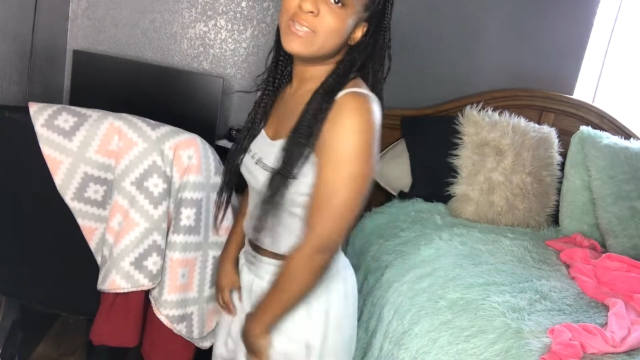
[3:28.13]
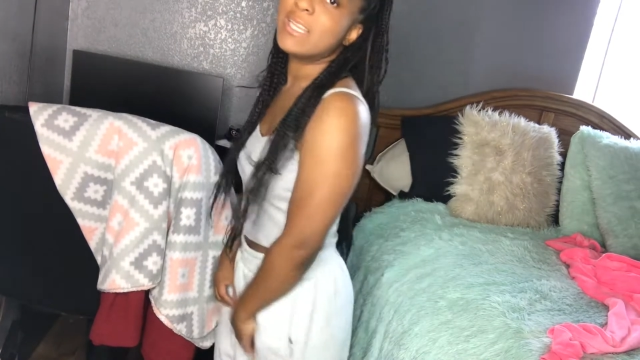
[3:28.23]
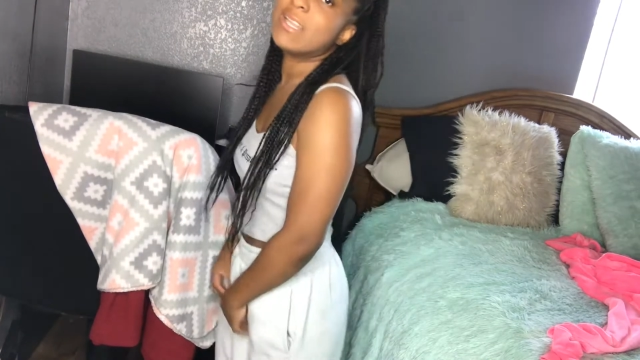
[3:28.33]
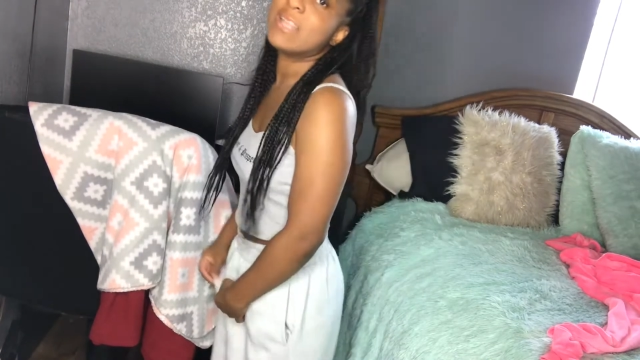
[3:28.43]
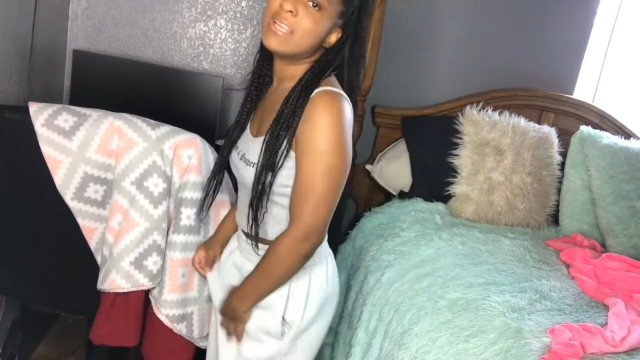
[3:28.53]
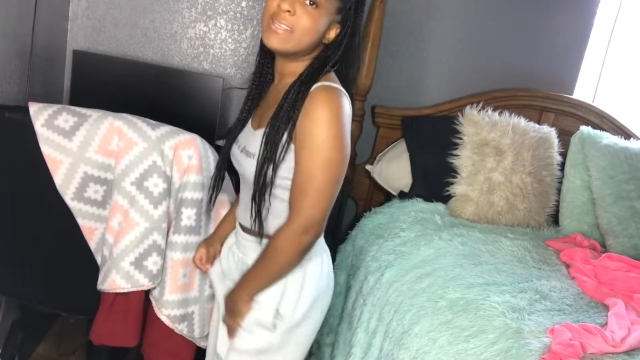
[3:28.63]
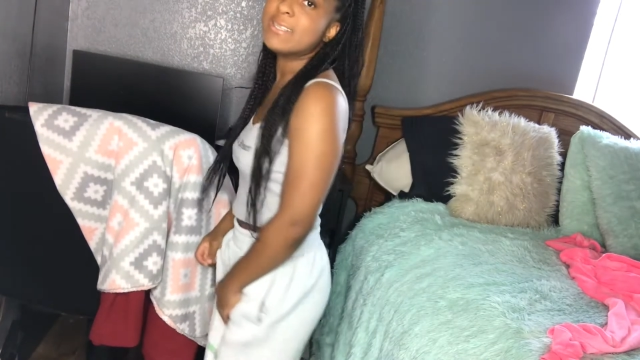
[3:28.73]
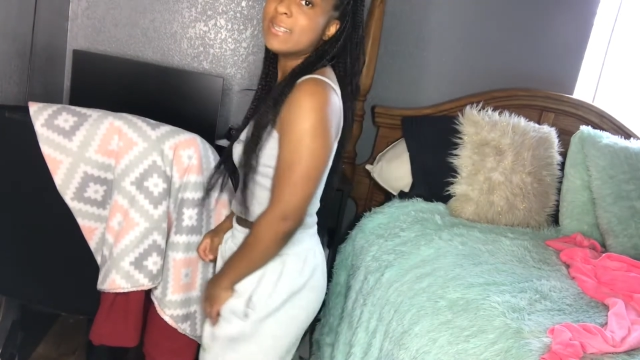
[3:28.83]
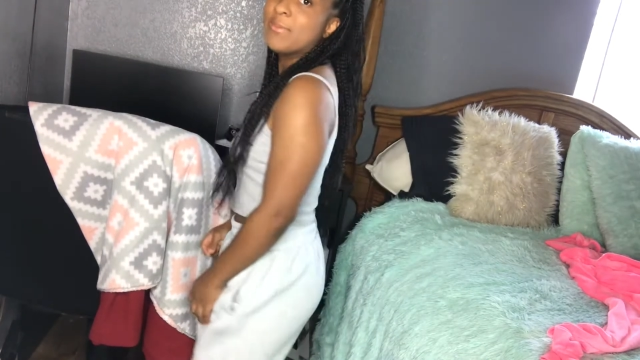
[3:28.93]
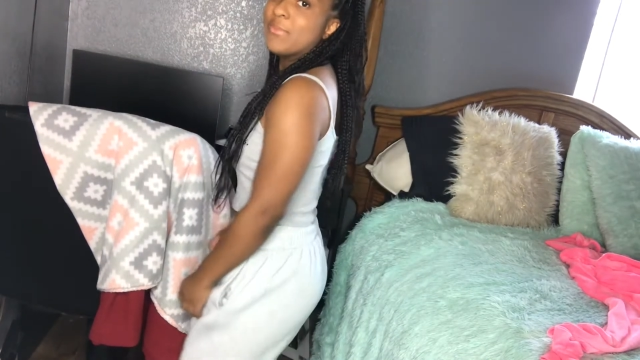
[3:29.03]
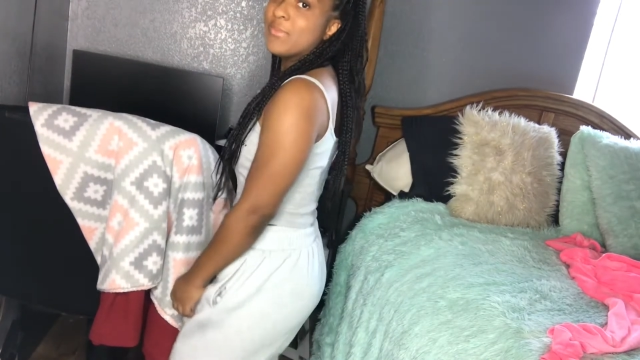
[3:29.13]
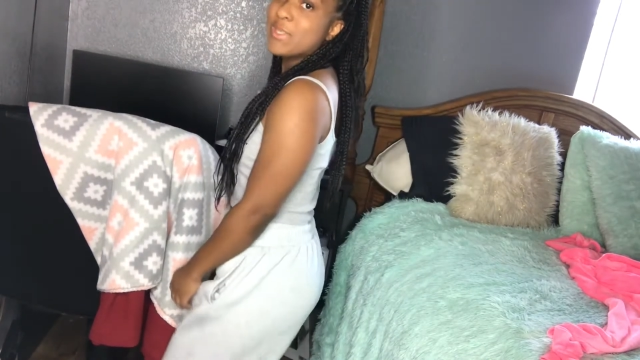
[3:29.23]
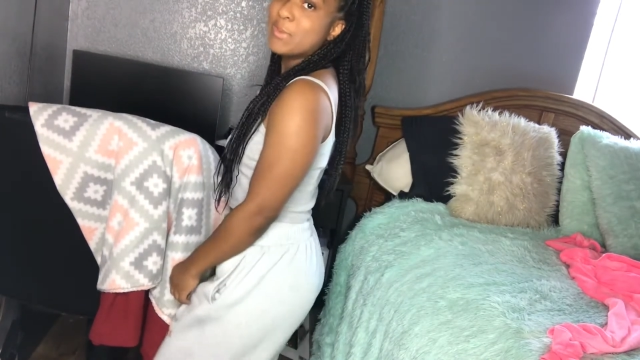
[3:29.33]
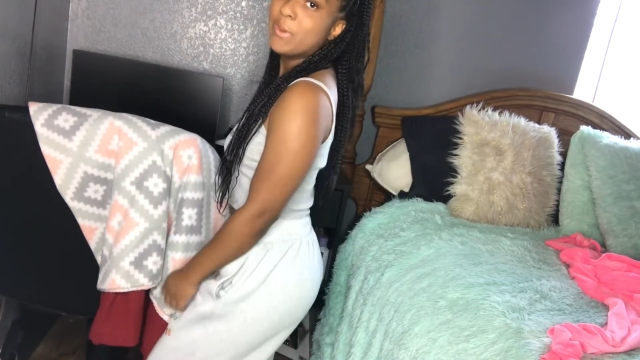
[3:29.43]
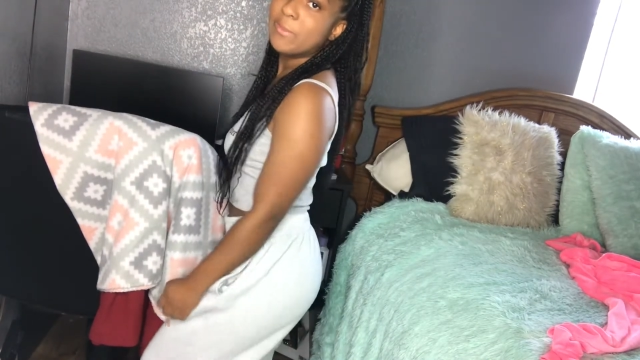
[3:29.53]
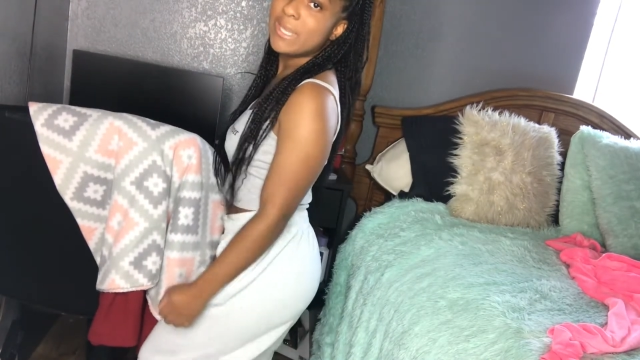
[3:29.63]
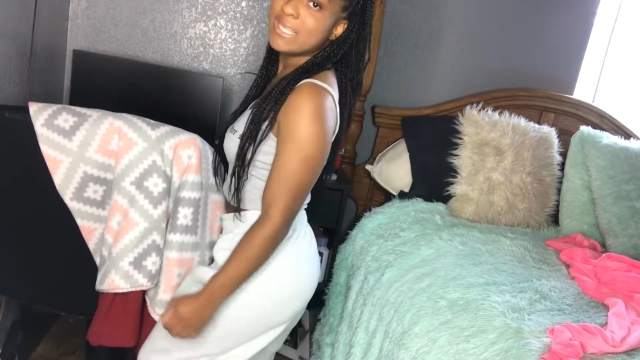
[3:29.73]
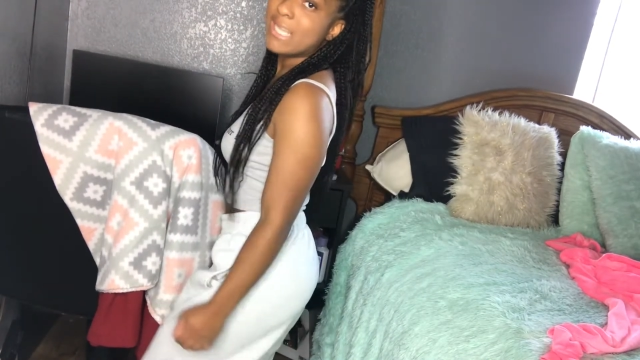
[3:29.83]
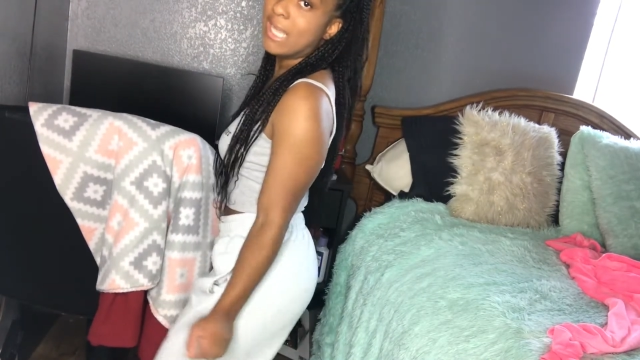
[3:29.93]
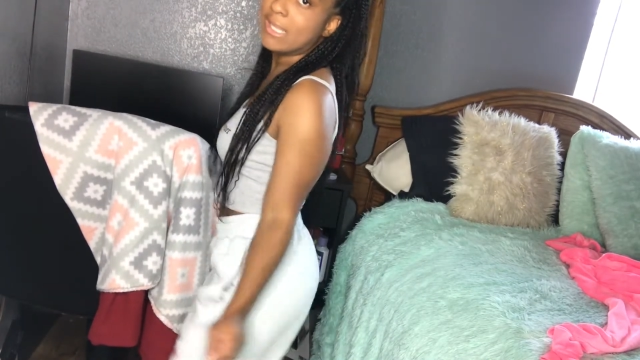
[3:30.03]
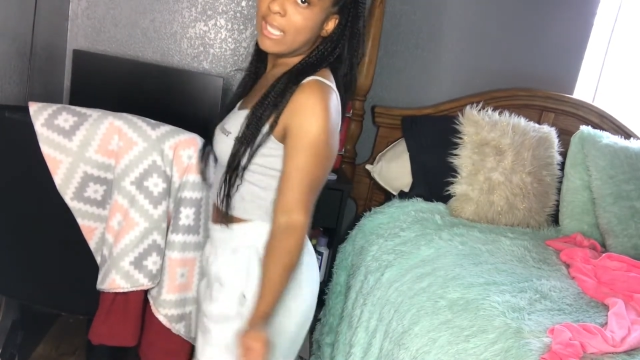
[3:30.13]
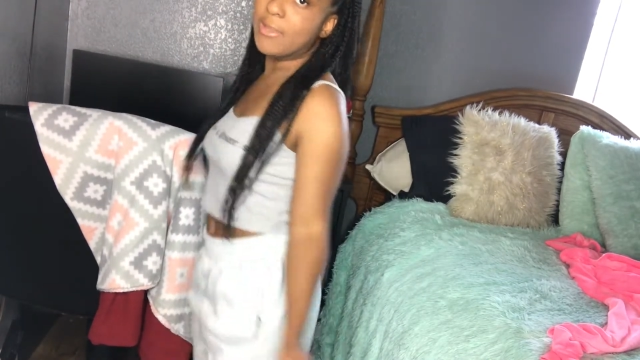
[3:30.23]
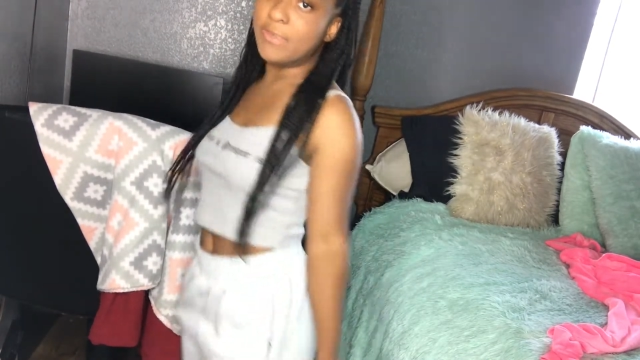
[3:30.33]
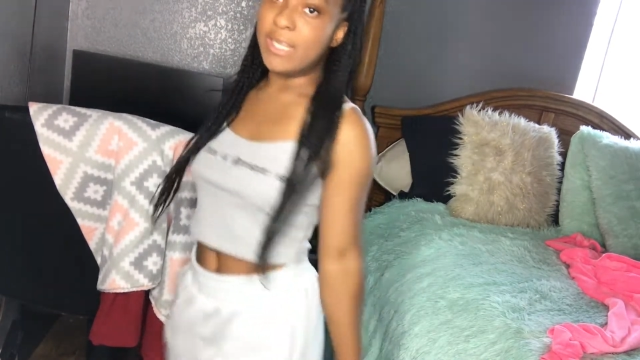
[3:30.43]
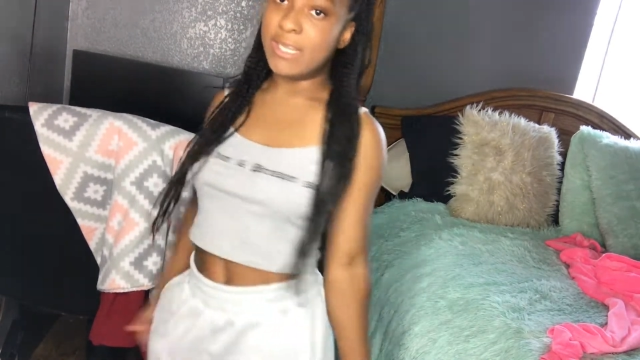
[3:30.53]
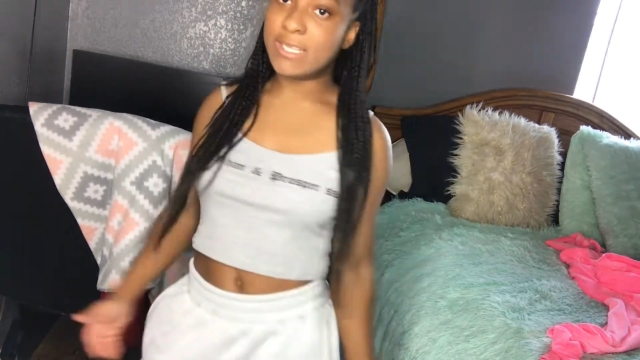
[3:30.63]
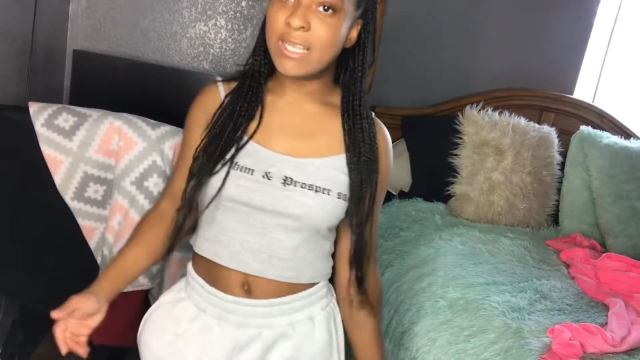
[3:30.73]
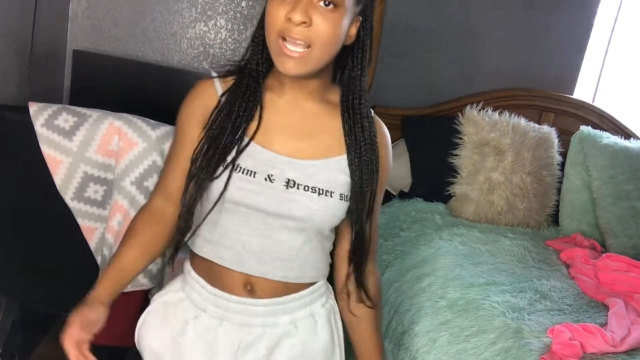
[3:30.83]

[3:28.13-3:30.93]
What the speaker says: see these sweatpants. I love these.